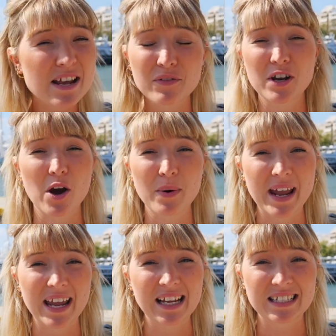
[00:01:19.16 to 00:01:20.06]
even know
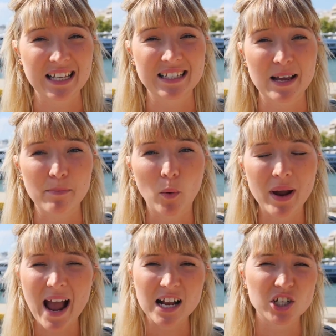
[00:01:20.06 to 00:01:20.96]
it existed, but
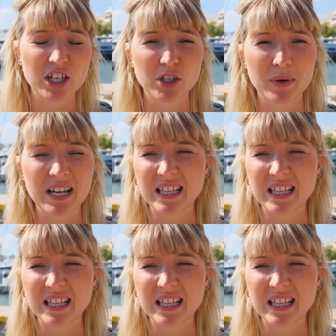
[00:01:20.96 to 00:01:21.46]
we're actually doing